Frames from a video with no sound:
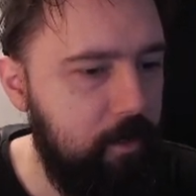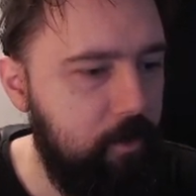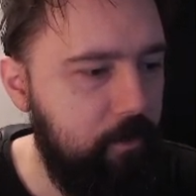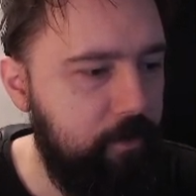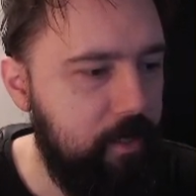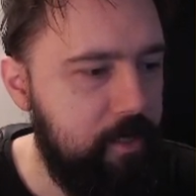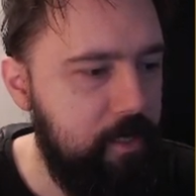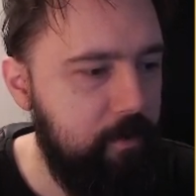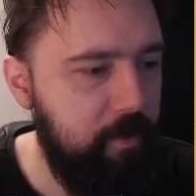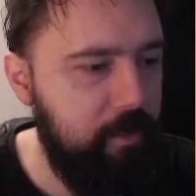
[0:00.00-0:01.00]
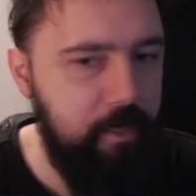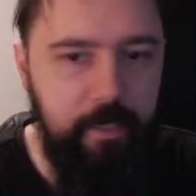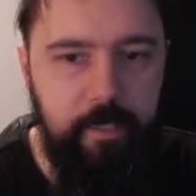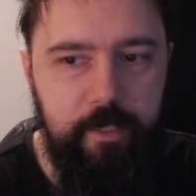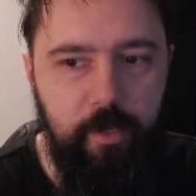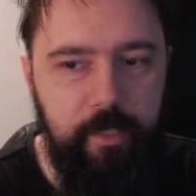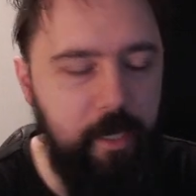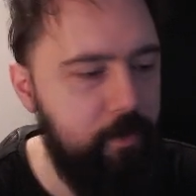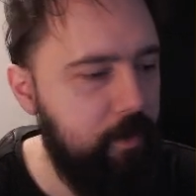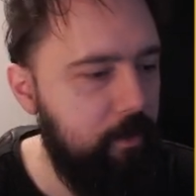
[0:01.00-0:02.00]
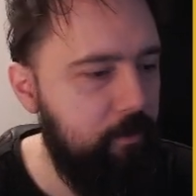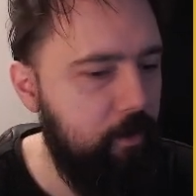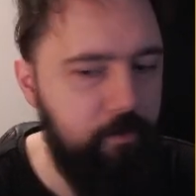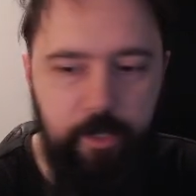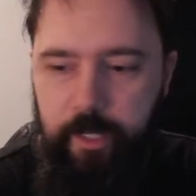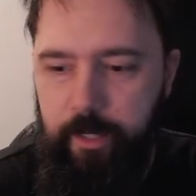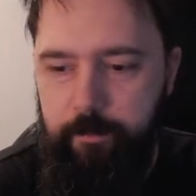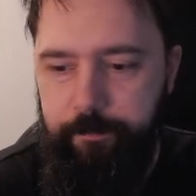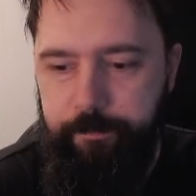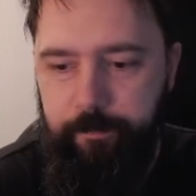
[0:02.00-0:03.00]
i don't know if you can see it but it is going down uh, over here